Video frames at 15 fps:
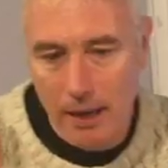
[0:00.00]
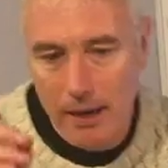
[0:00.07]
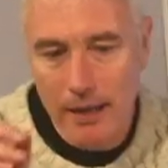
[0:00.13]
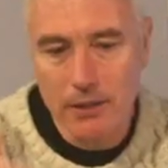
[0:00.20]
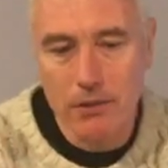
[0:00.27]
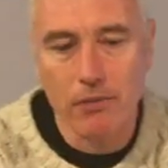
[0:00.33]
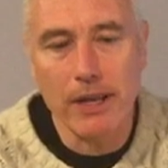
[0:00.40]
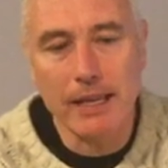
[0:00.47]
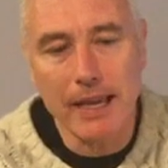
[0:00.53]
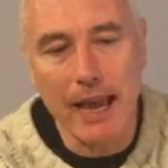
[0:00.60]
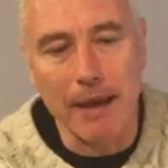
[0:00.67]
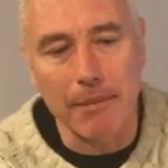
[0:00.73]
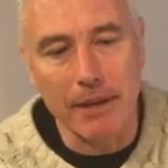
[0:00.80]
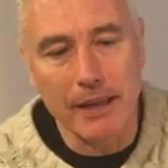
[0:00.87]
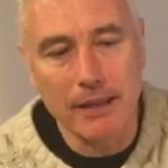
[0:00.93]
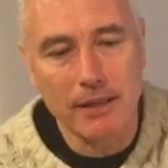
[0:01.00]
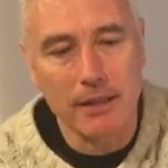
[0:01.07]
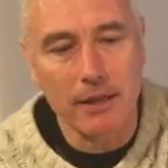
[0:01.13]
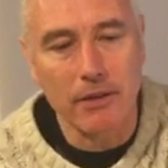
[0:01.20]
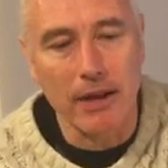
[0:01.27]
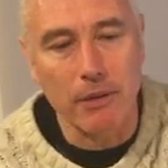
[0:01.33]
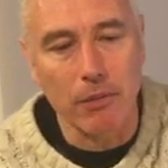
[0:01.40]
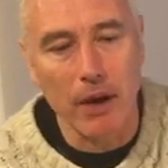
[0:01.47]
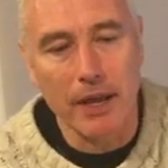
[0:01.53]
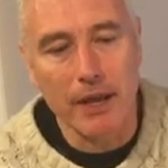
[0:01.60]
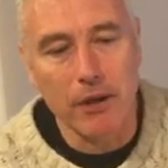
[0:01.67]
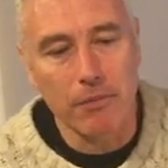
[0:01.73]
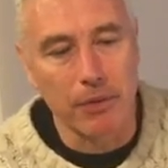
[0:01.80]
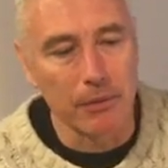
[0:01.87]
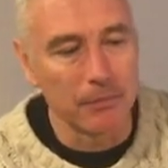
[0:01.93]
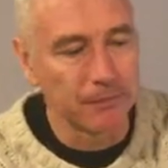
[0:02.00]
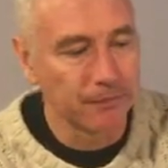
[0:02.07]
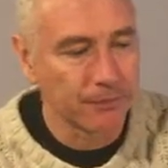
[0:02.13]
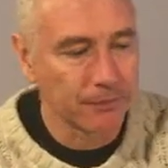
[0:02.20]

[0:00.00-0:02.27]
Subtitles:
Let's recap Into the Great Wide Open.